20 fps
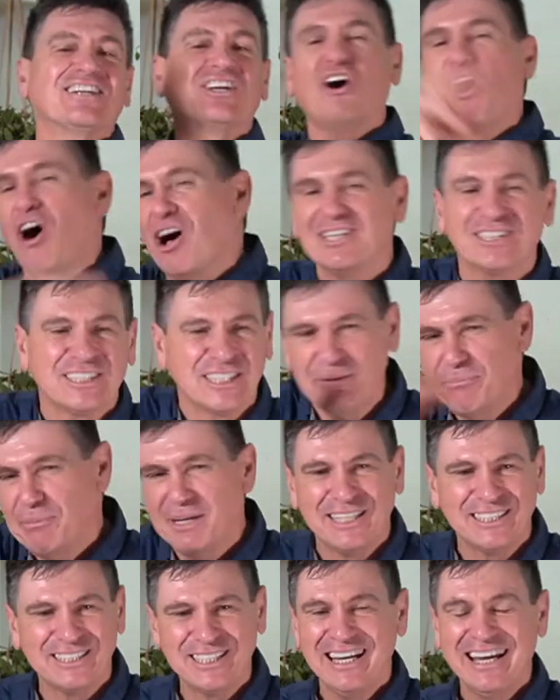God's
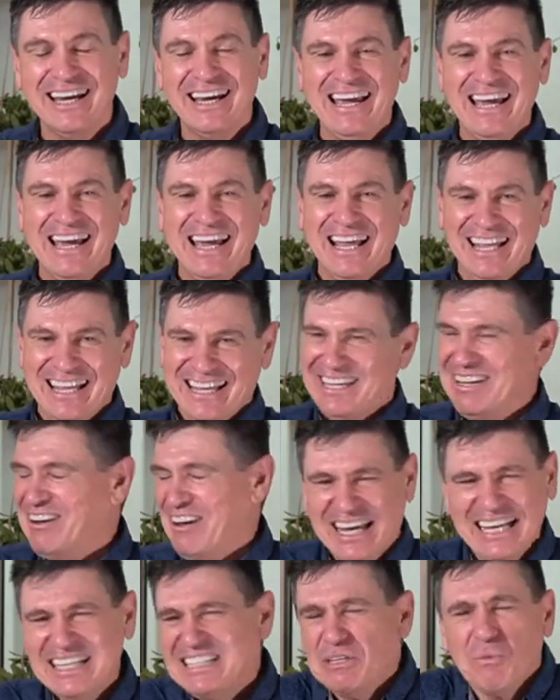image. You know,
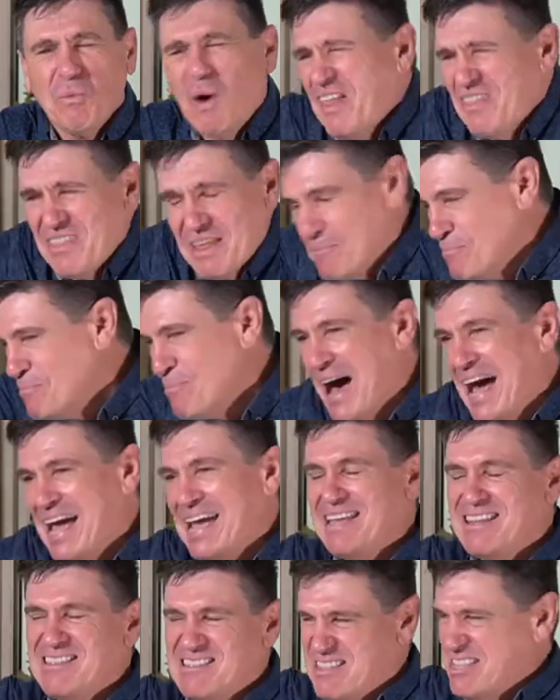he's the one that
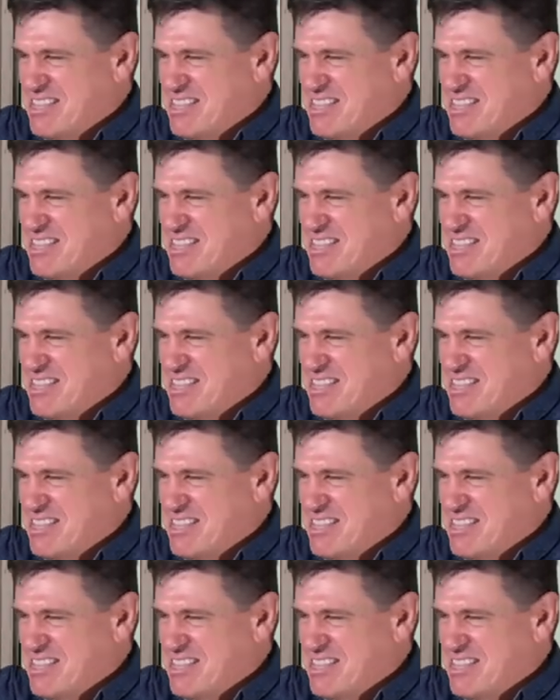made